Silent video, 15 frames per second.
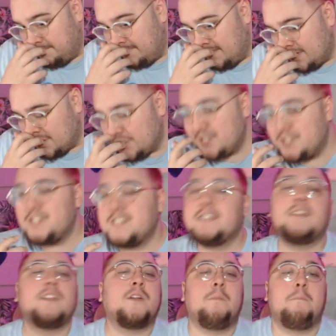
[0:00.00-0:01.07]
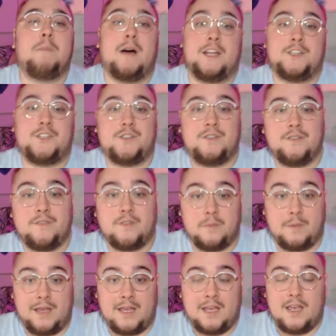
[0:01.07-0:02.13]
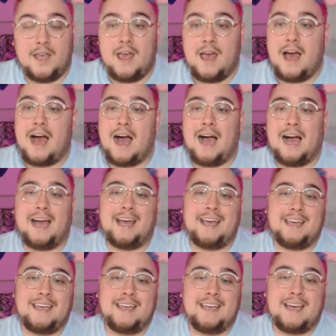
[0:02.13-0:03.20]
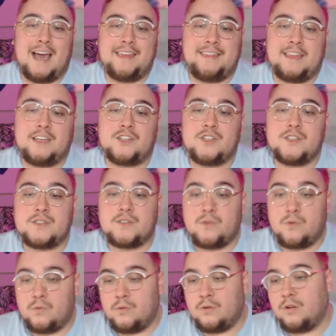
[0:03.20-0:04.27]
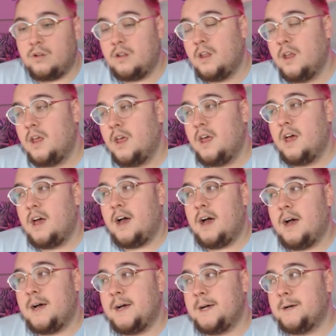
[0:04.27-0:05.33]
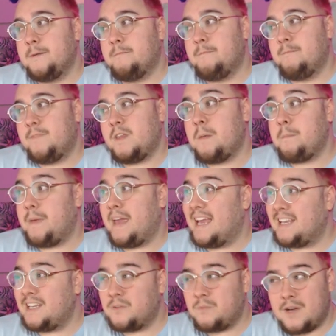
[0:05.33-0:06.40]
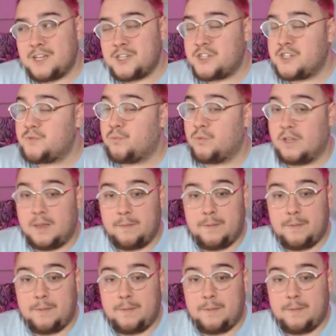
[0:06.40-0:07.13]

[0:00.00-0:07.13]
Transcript: She's just a little much for me. I think she's cool. Companion-wise, she's really